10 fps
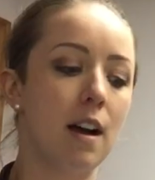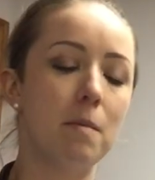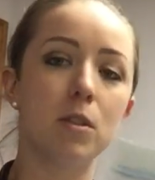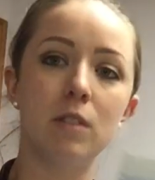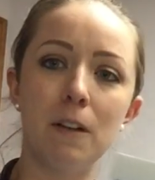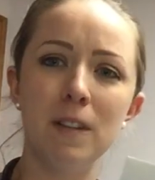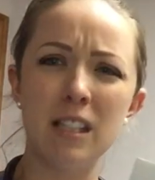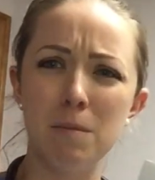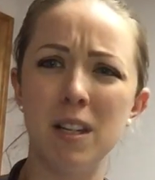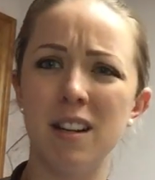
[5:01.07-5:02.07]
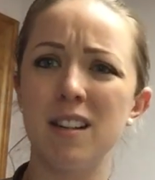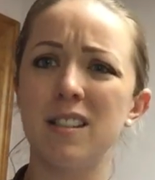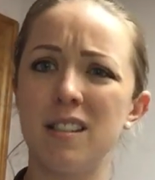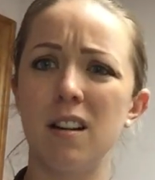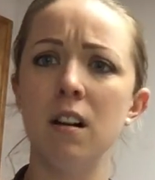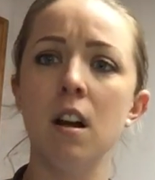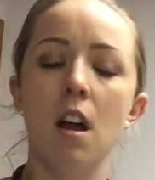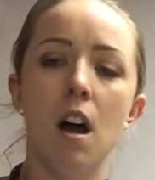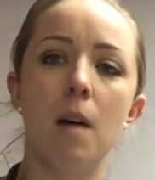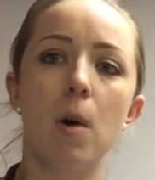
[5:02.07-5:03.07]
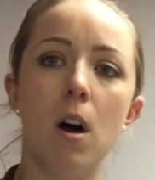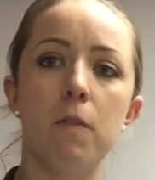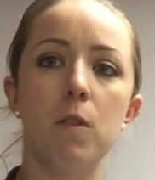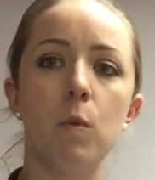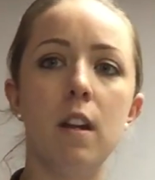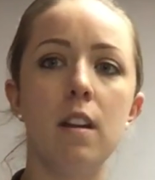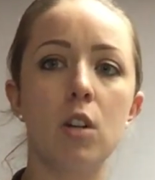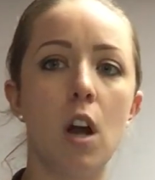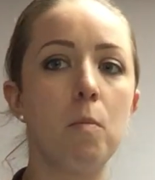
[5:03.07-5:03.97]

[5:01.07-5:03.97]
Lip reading: So definitely something to consider. Often we talk